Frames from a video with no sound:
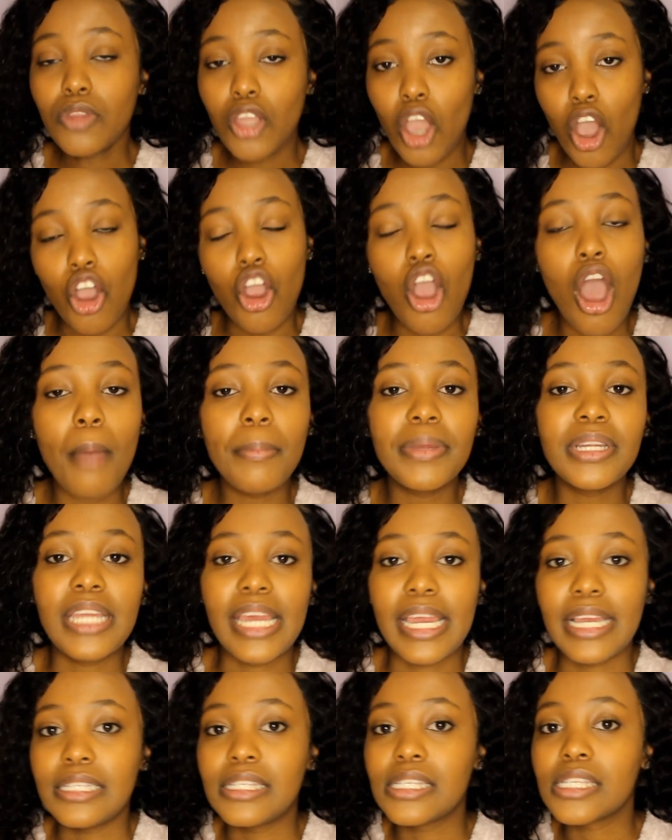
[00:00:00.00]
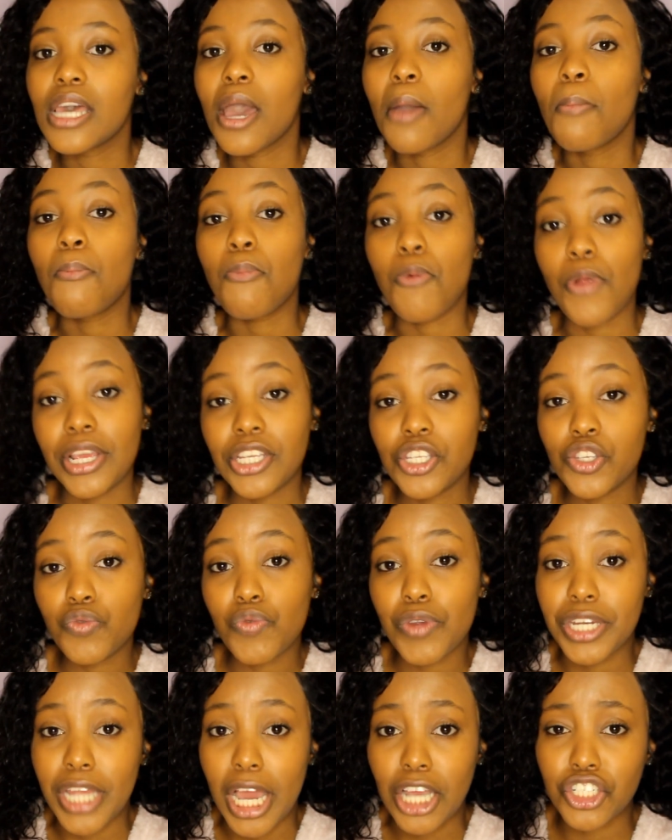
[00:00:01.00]
accommodates breast
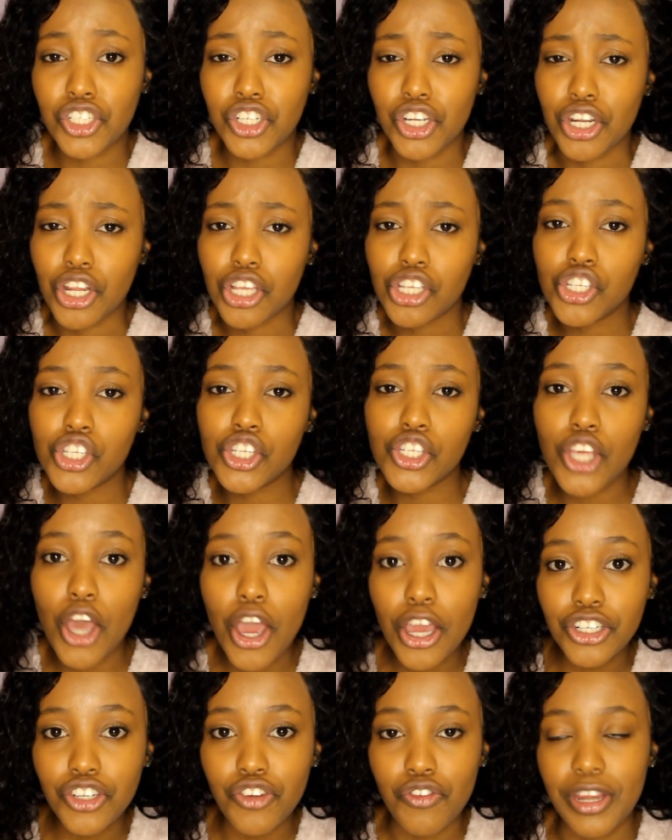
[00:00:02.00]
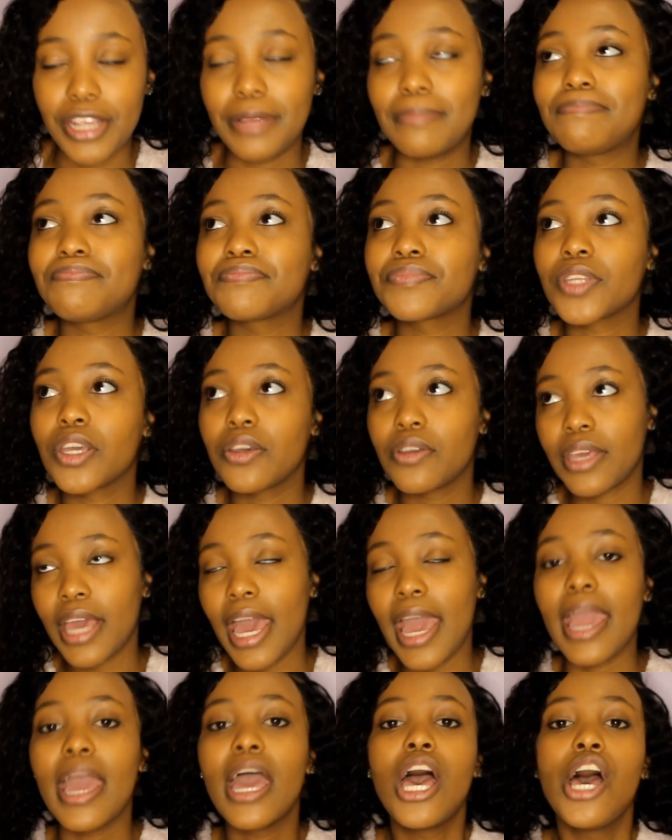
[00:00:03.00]
reduction surgery.
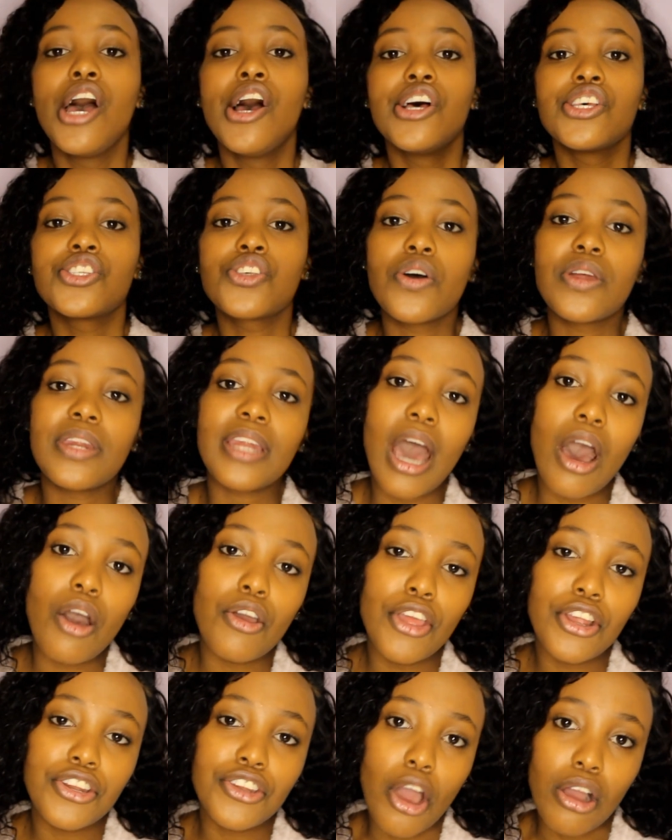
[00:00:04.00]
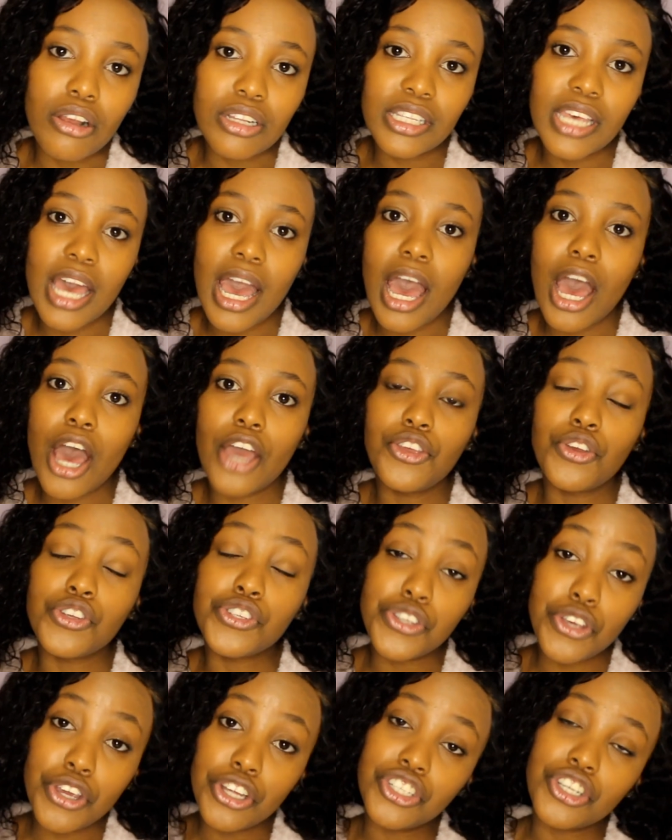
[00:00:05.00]
Okay, so now your doctor, your
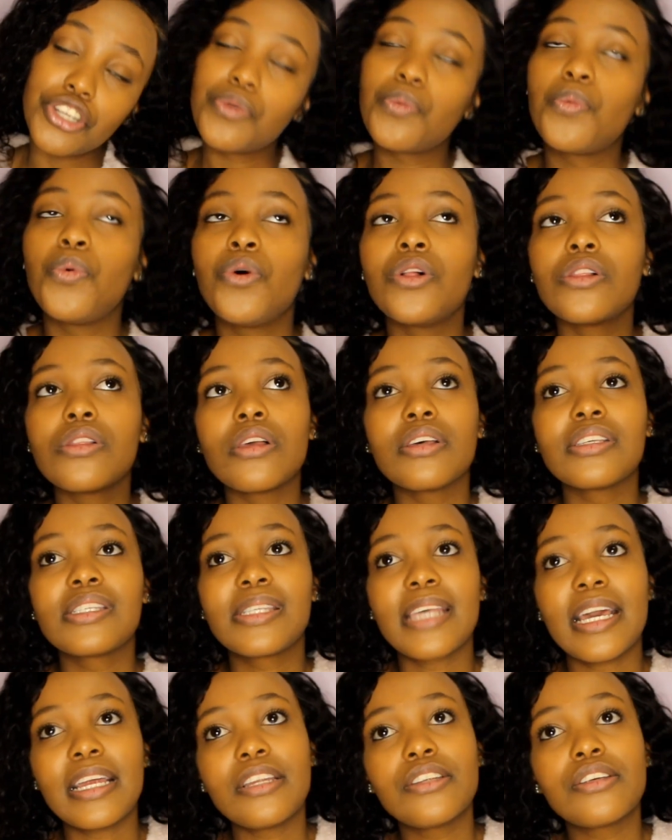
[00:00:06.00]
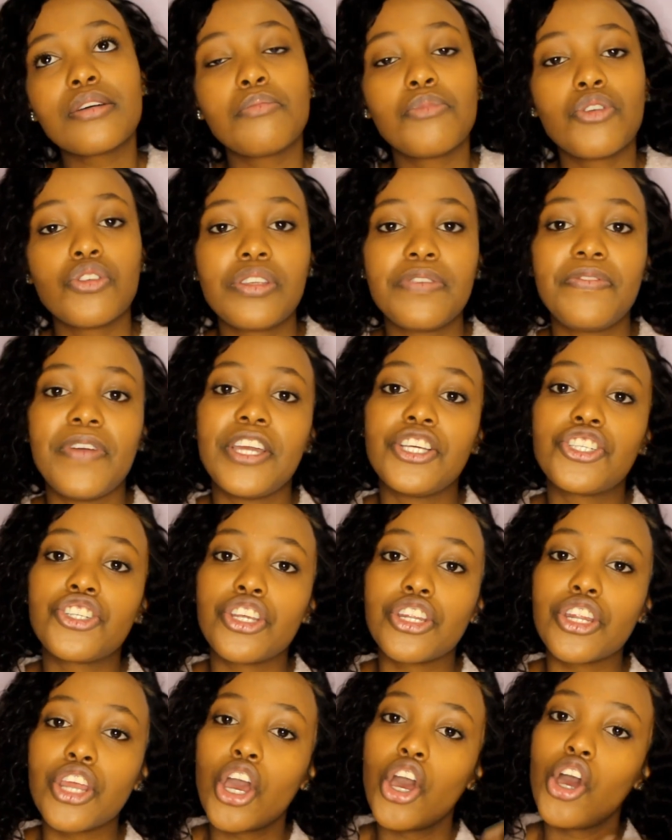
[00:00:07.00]
surgeon will send
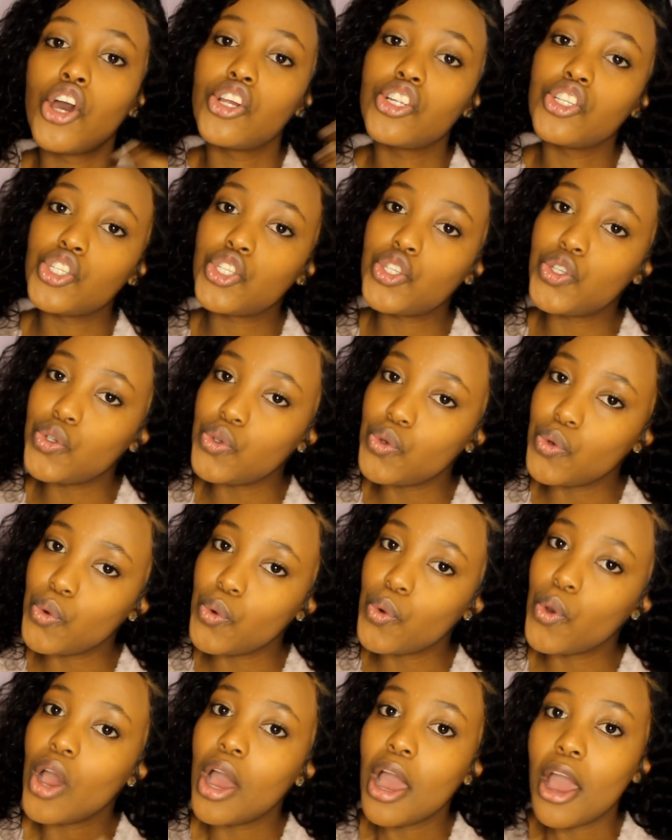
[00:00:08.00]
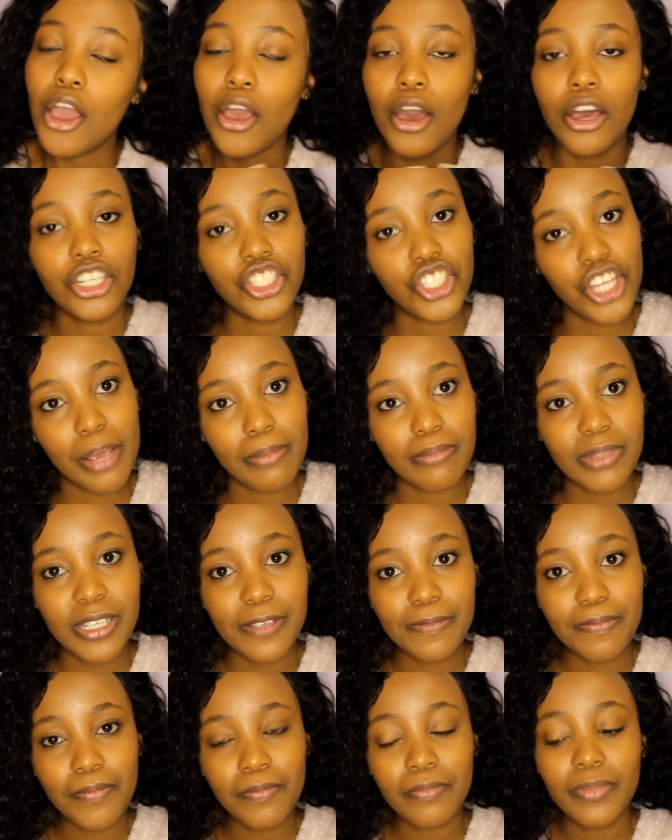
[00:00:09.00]
motivation to GEMS.
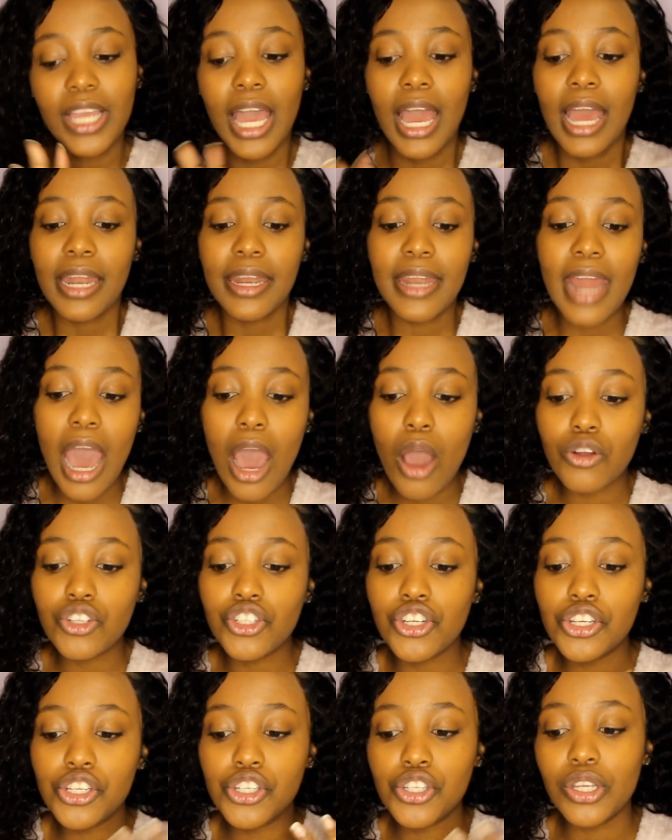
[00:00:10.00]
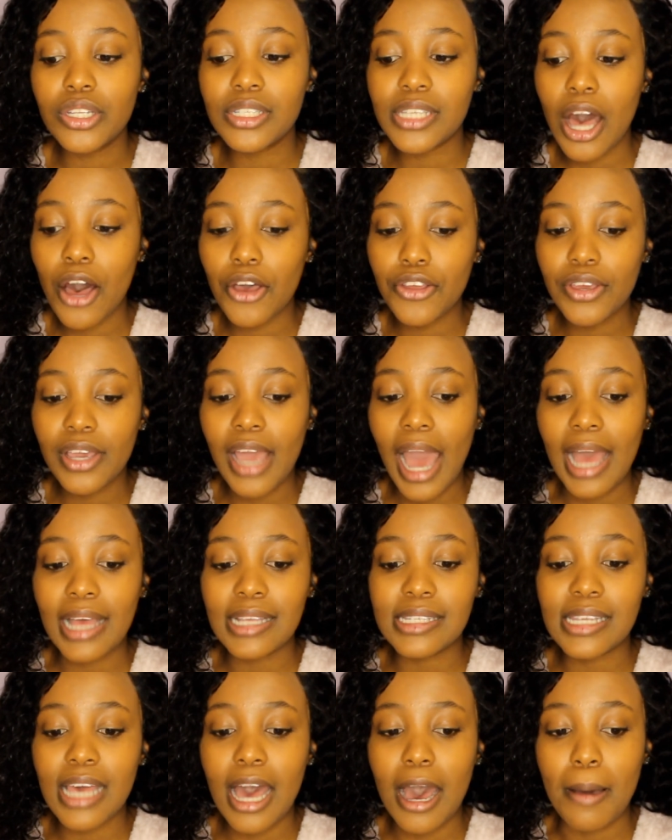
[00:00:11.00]
Now, just to tell you
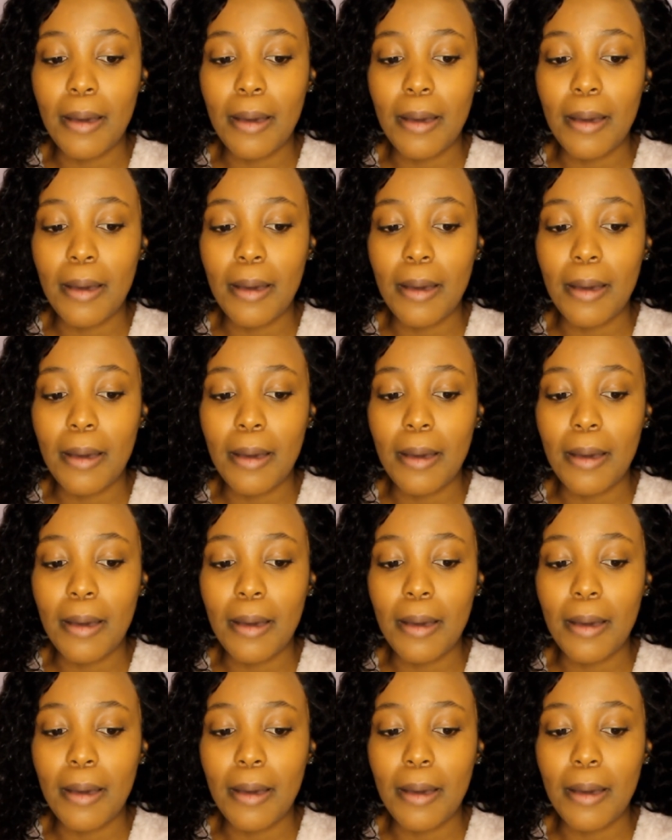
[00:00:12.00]
guys,